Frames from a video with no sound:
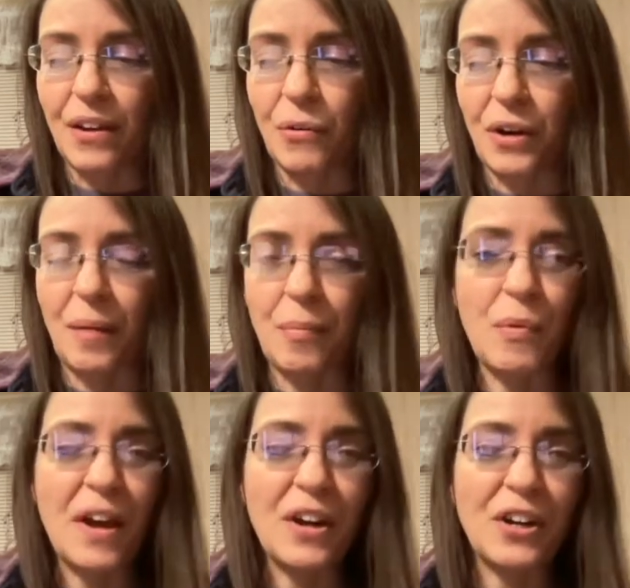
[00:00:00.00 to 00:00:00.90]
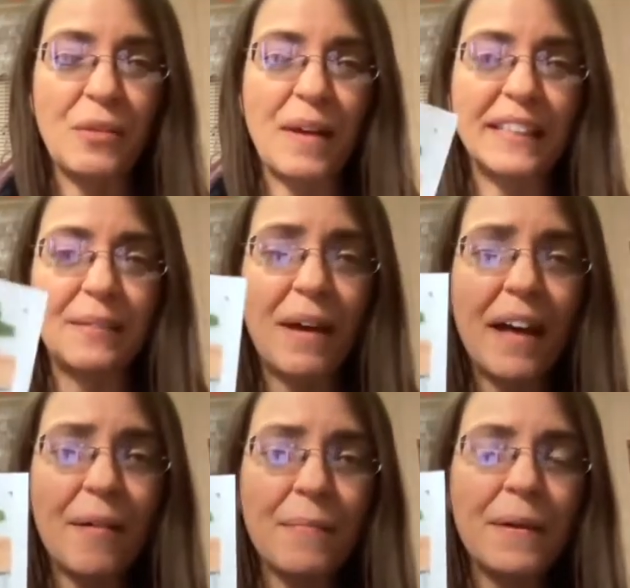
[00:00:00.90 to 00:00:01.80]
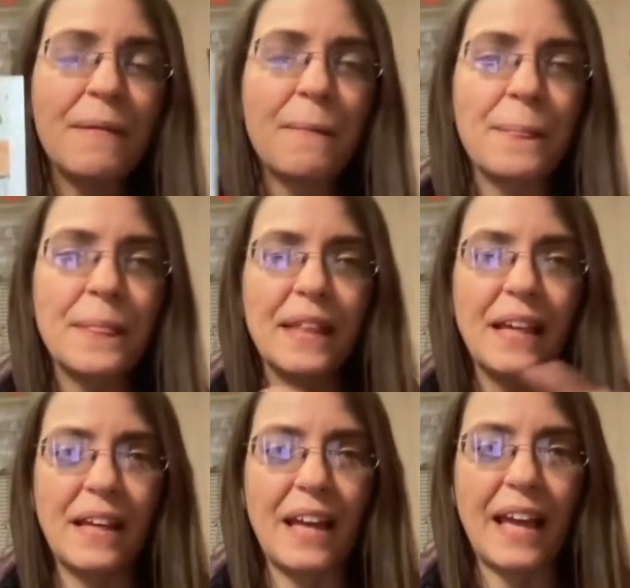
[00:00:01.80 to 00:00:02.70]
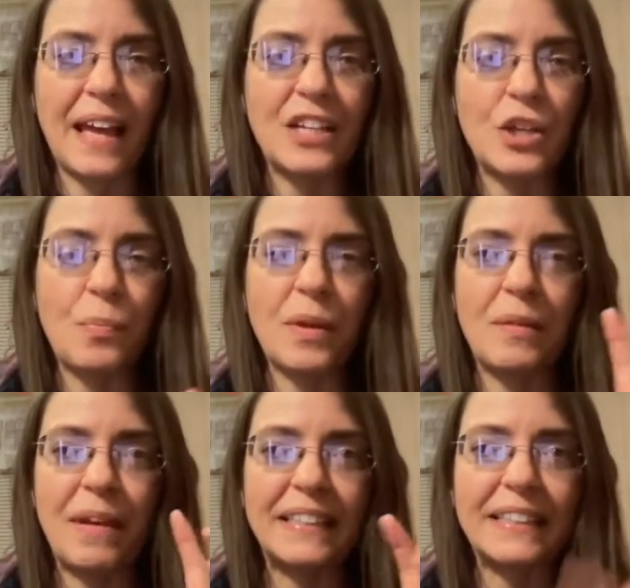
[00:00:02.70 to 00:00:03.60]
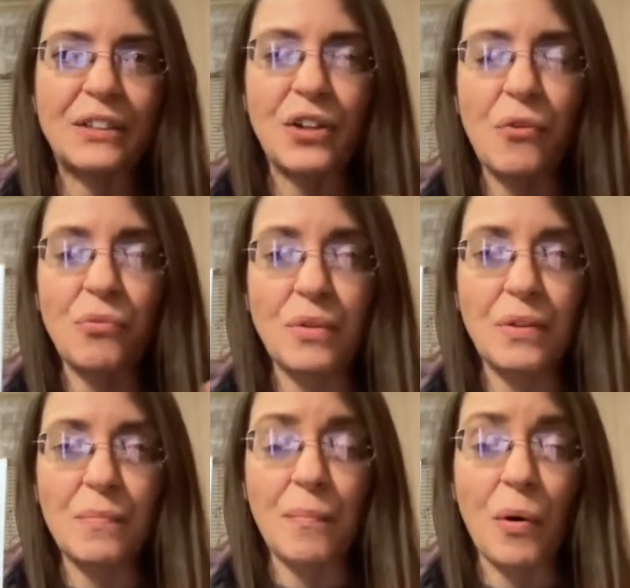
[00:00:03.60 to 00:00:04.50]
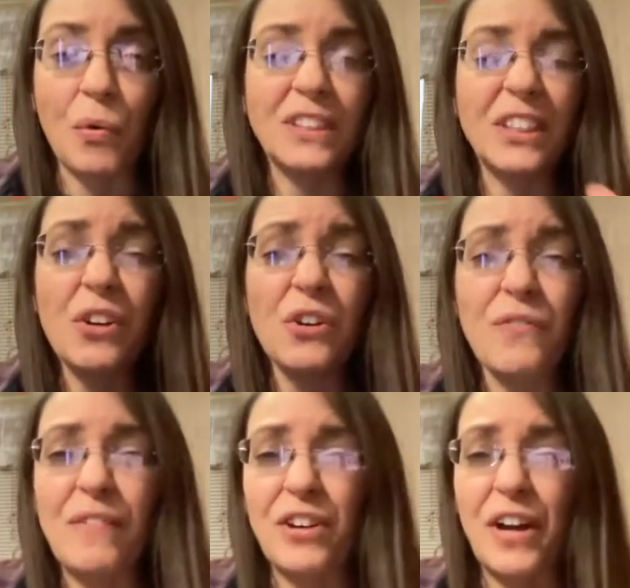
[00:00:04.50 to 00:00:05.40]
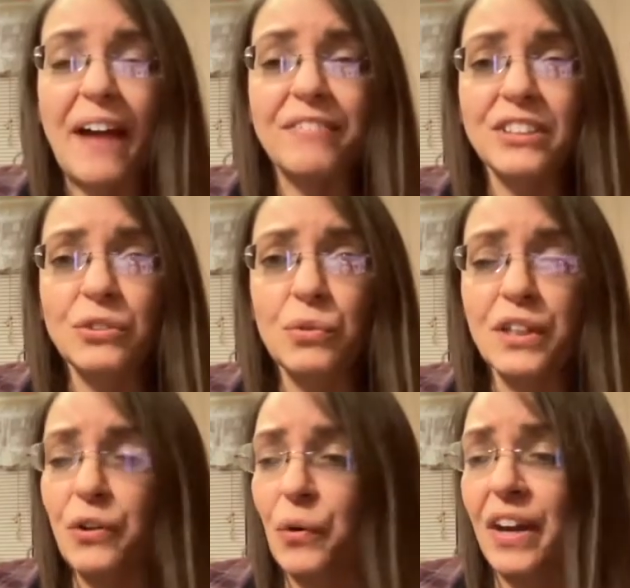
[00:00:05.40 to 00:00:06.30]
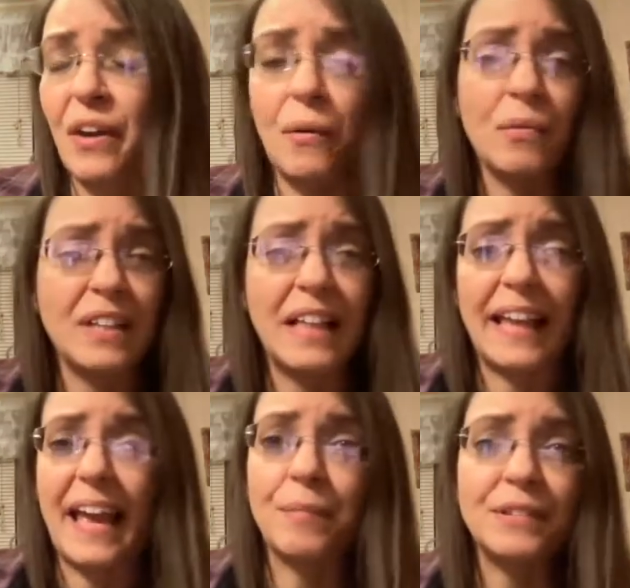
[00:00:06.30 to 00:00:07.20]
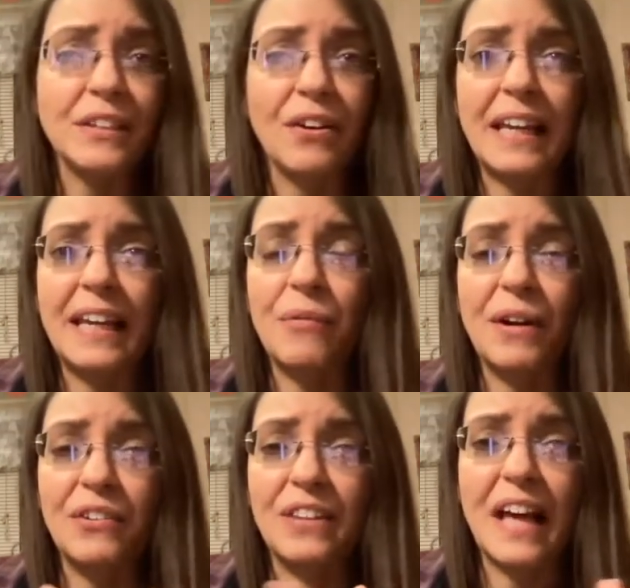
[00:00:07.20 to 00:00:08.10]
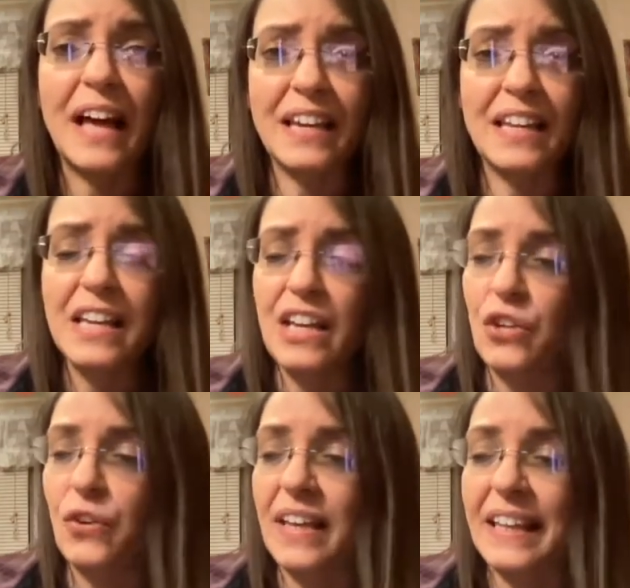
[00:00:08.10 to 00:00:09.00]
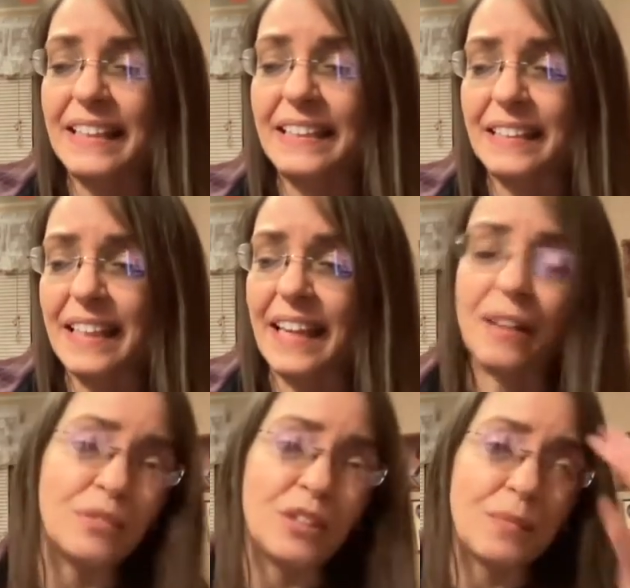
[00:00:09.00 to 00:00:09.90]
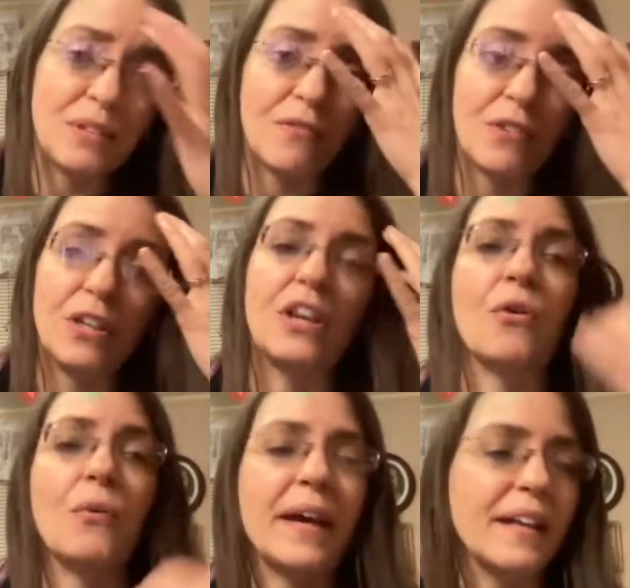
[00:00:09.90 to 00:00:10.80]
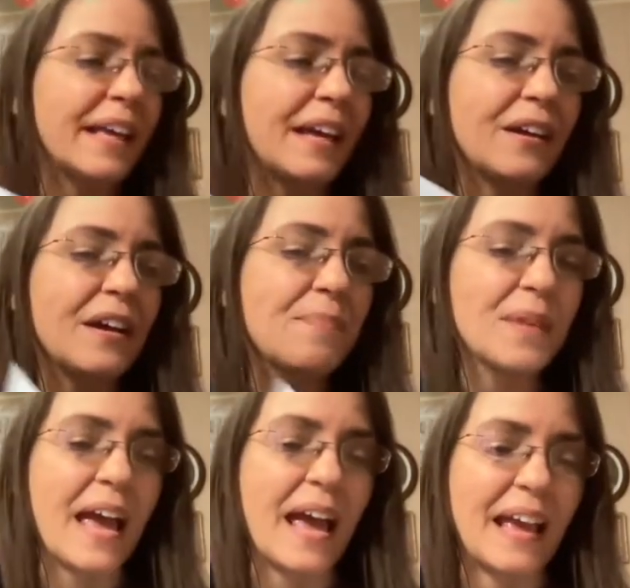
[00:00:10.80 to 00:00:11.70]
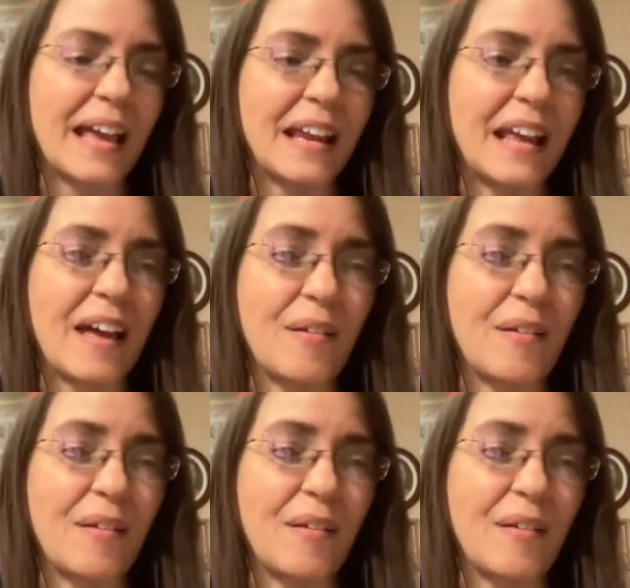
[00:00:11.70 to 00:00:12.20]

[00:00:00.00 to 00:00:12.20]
quarter cup of water. You mix them up and you put them in silicone molds. Go to your favorite craft store or go like Amazon, anywhere online. You can get these and get them shipped, quickly, and